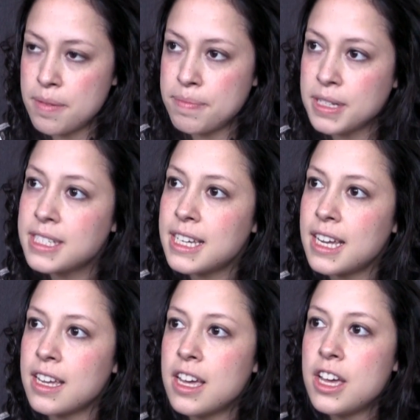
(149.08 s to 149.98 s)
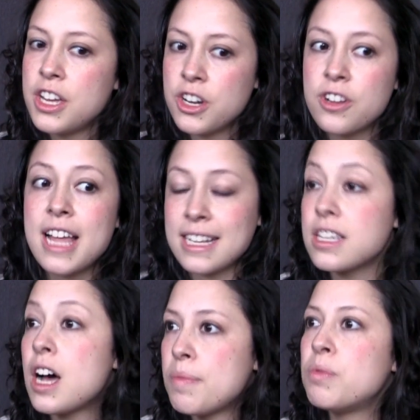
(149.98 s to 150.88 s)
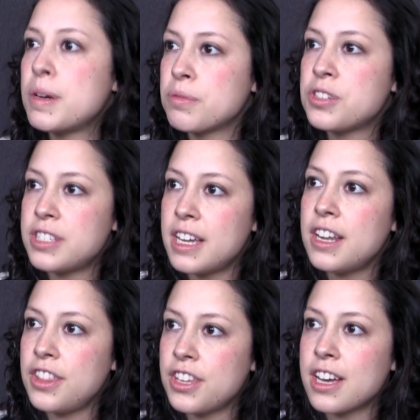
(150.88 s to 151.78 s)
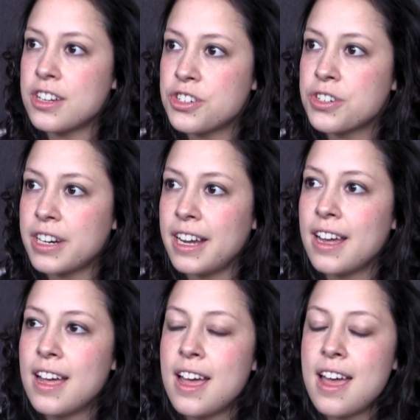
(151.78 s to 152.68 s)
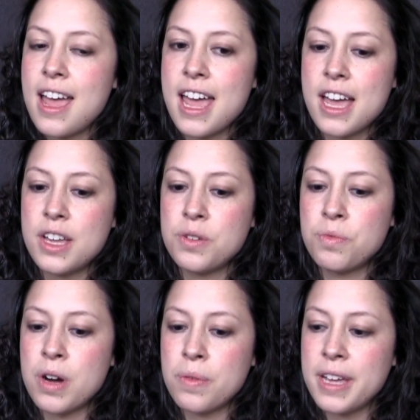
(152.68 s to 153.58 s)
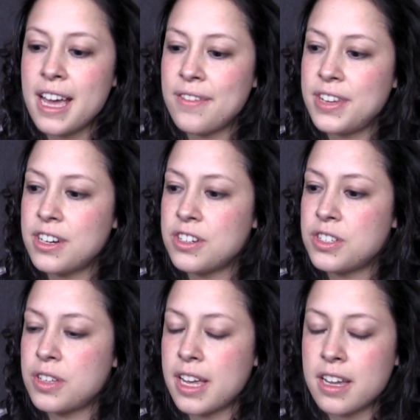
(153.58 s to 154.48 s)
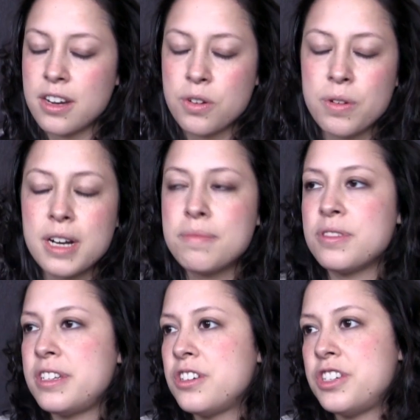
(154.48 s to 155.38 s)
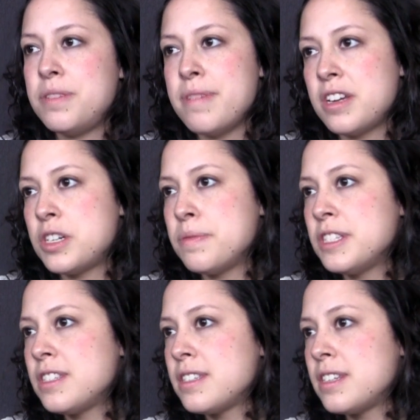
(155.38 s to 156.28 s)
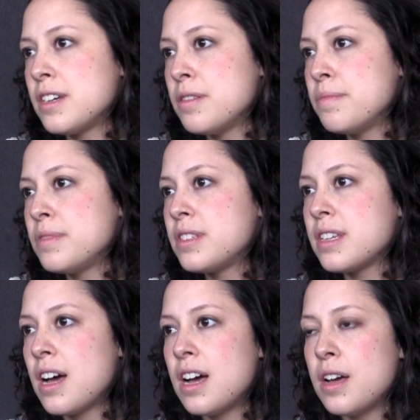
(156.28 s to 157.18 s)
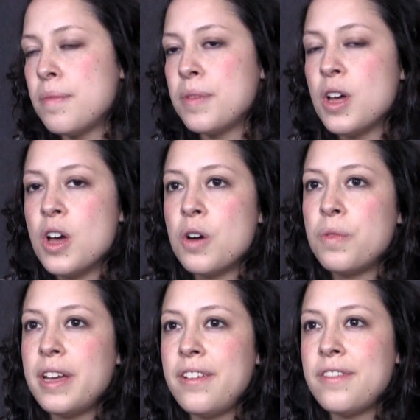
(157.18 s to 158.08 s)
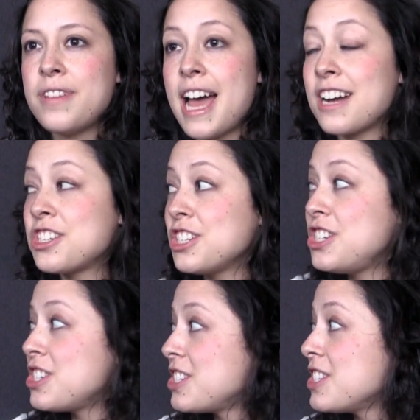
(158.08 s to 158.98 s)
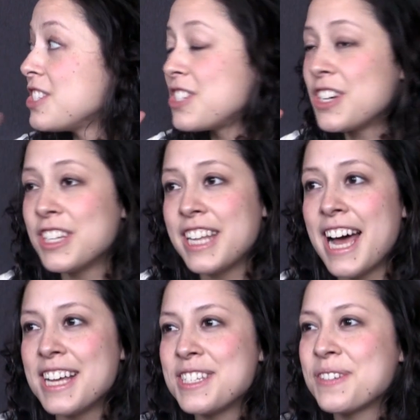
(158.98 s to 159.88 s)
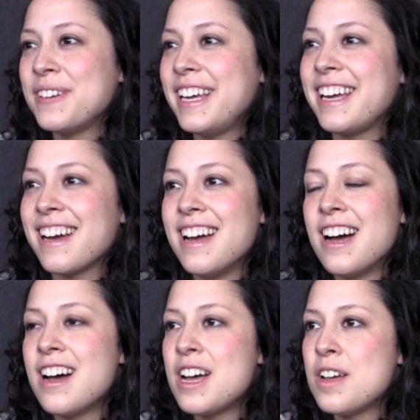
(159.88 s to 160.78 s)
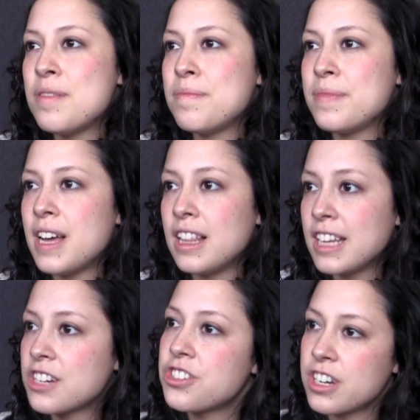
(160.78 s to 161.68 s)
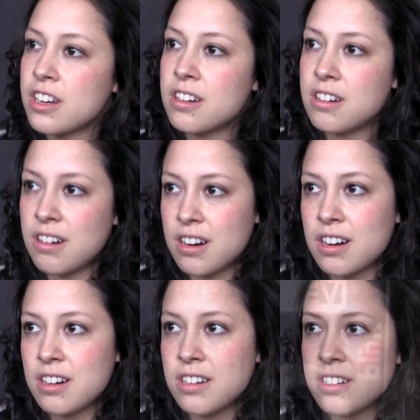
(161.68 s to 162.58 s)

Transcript: building, you're in that top 1% in the country. And what we have here is like incredible energy management systems. We've actually just installed last week electric car